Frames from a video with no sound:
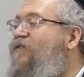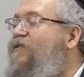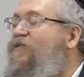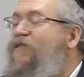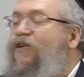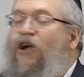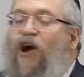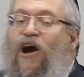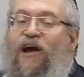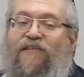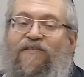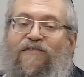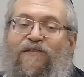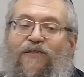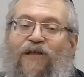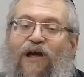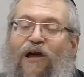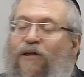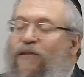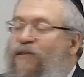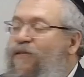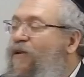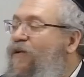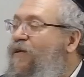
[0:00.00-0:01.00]
So we have to
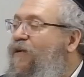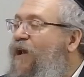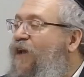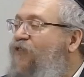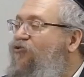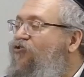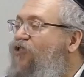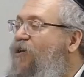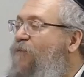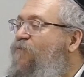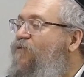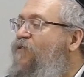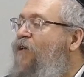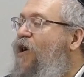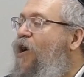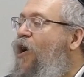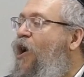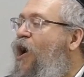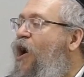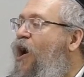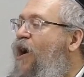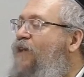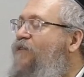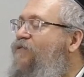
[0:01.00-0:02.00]
fix
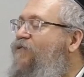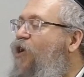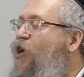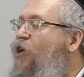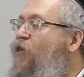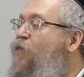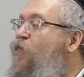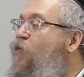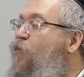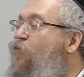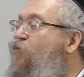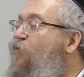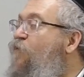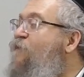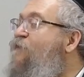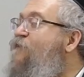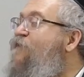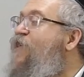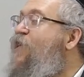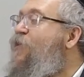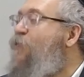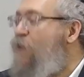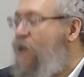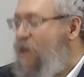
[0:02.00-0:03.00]
a water
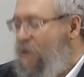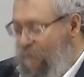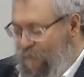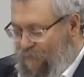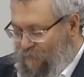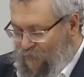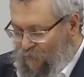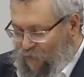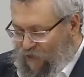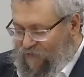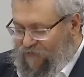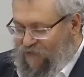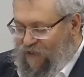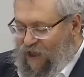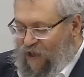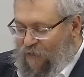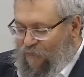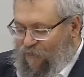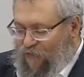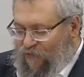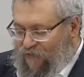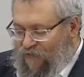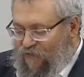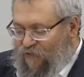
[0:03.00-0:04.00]
flow,
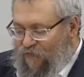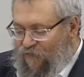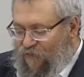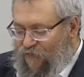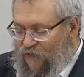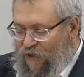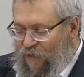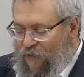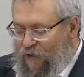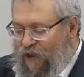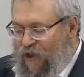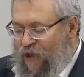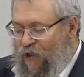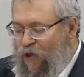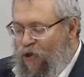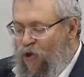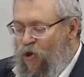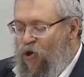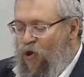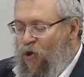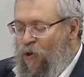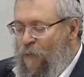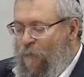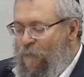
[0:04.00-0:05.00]
it should not
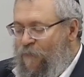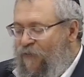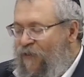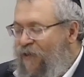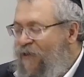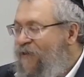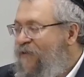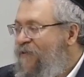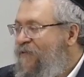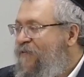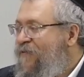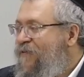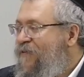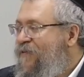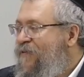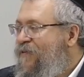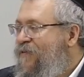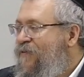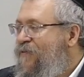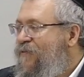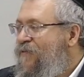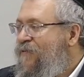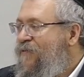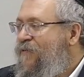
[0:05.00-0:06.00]
fork, it should not get
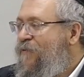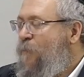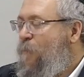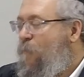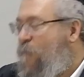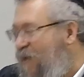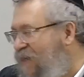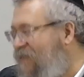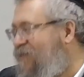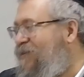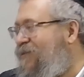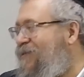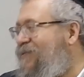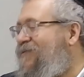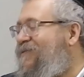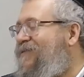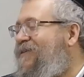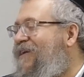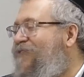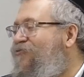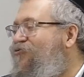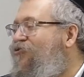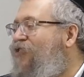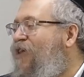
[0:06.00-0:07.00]
separated.
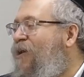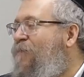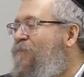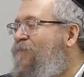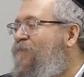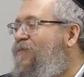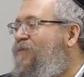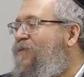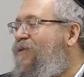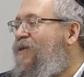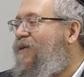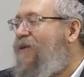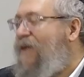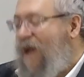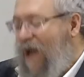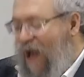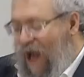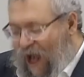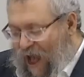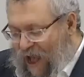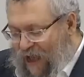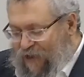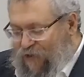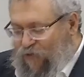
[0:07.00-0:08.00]
So it says,
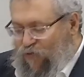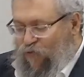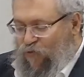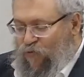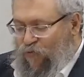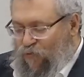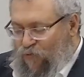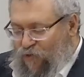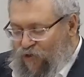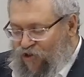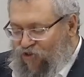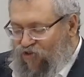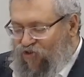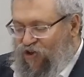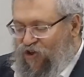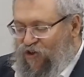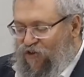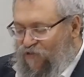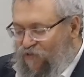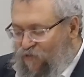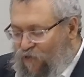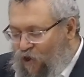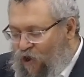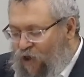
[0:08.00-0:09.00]
when Mashiach will
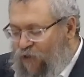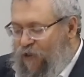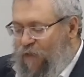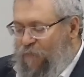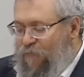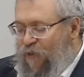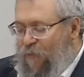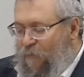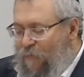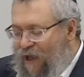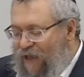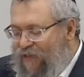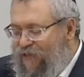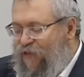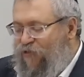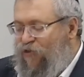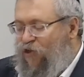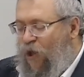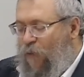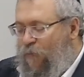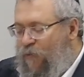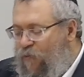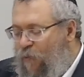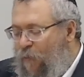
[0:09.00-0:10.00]
come, there is a
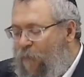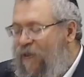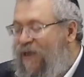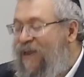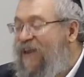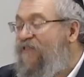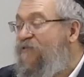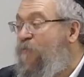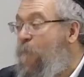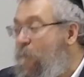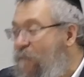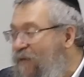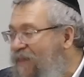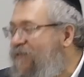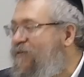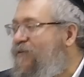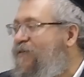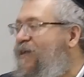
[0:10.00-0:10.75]
prophecy.